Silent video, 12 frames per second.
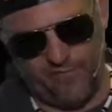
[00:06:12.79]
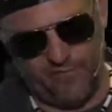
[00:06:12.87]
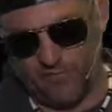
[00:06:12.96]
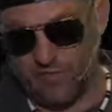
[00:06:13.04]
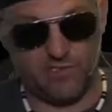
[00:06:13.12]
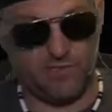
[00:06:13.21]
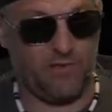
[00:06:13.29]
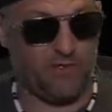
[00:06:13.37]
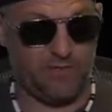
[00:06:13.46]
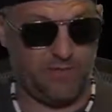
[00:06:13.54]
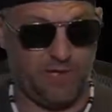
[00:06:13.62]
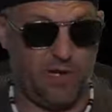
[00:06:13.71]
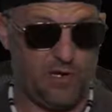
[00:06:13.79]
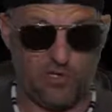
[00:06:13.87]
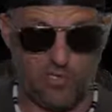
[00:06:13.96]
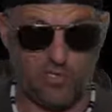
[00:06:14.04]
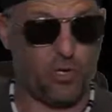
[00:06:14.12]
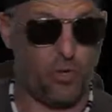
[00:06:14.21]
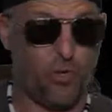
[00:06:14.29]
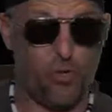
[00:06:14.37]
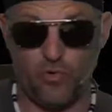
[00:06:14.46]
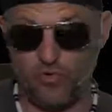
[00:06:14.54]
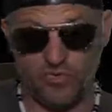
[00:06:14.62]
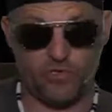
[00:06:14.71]
It was just a Star
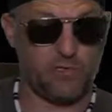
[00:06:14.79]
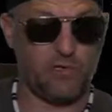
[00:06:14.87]
Wars just